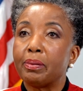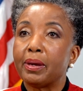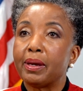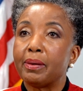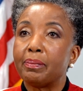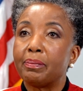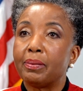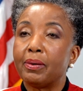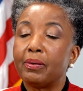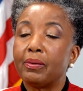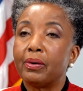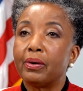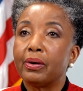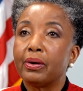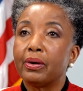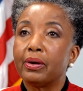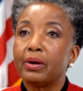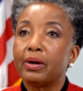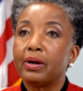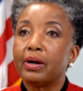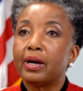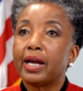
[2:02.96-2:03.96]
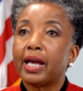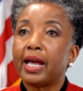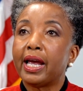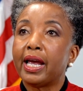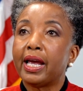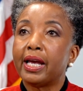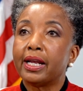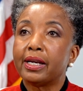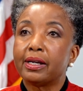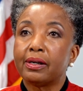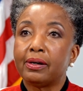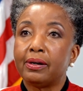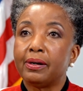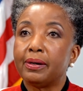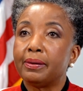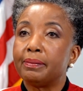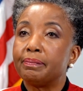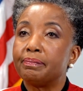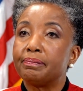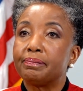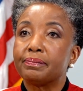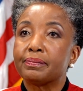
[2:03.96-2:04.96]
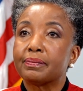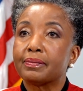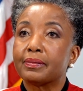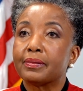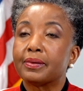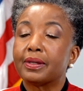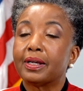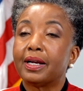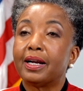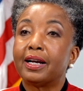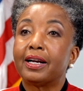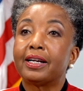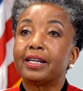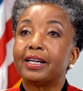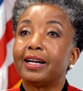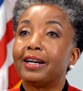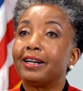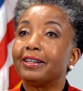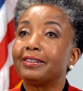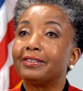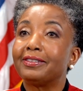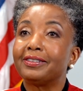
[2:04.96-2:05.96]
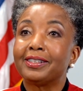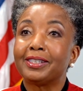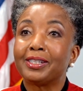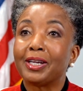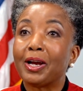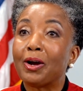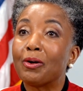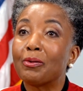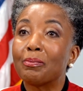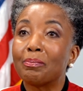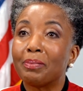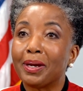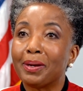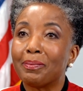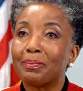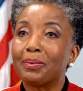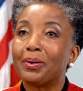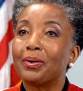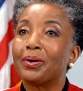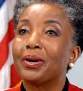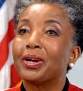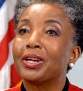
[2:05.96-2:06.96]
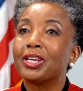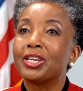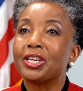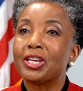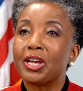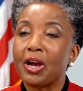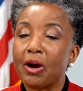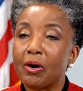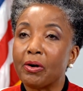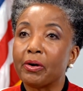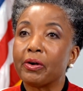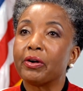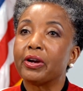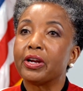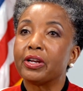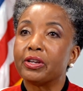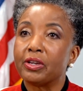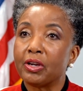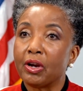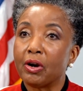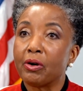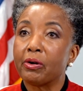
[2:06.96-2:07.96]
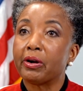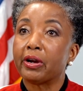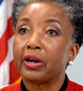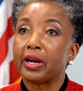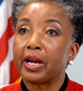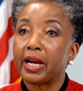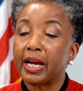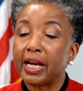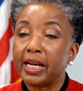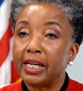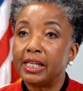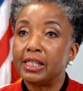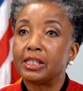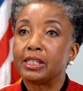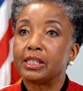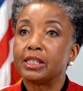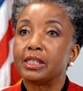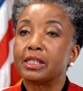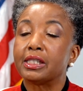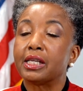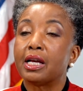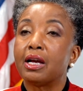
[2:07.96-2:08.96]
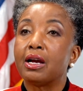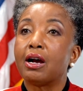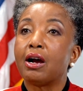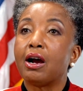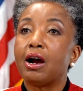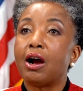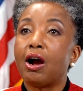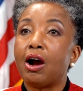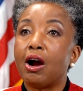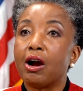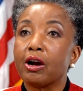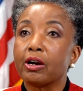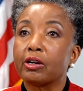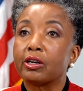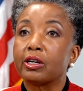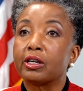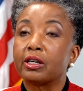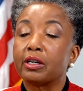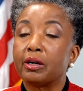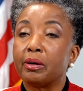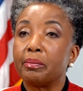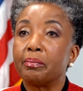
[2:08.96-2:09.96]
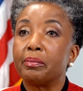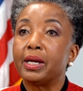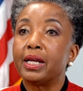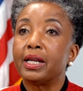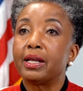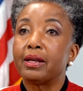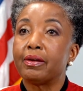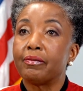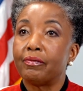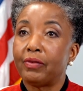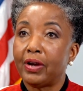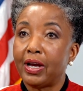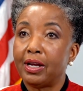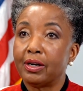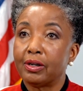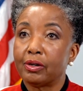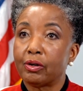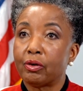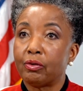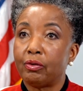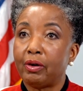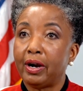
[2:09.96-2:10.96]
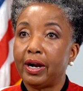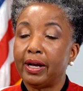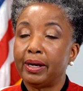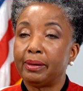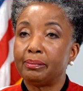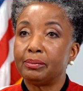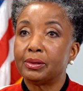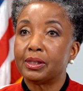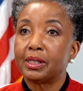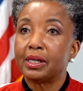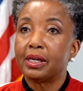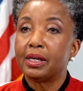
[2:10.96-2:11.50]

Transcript: people at um, uh, young people, younger and younger ages, are committing violent crimes.